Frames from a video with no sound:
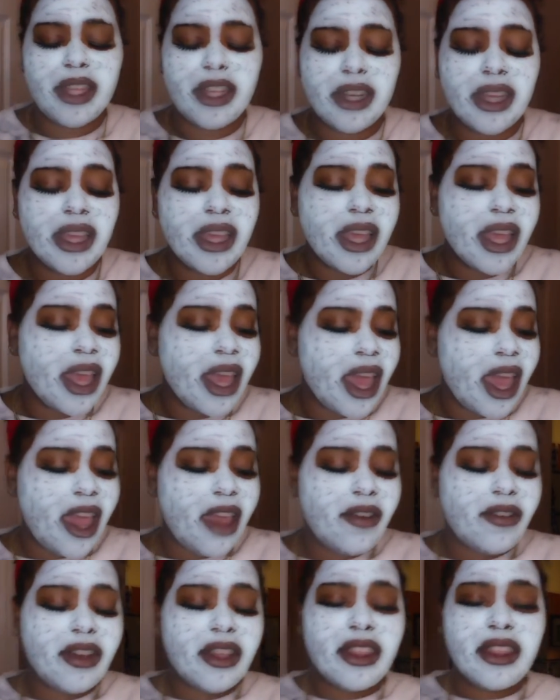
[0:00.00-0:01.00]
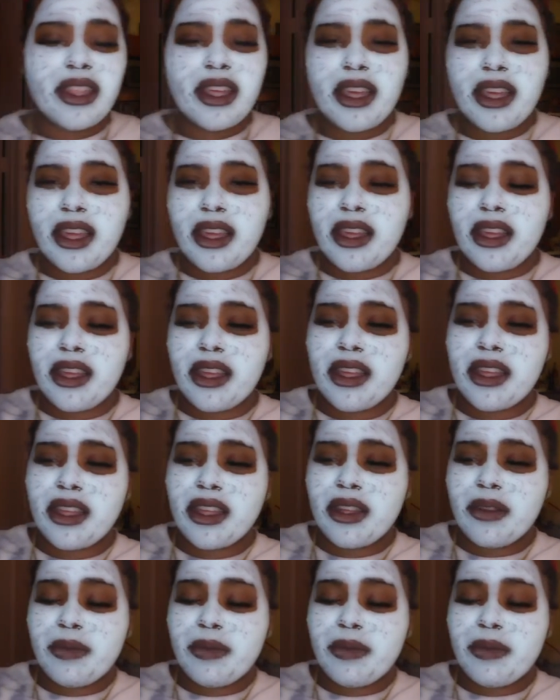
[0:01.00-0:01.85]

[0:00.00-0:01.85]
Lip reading: and everything,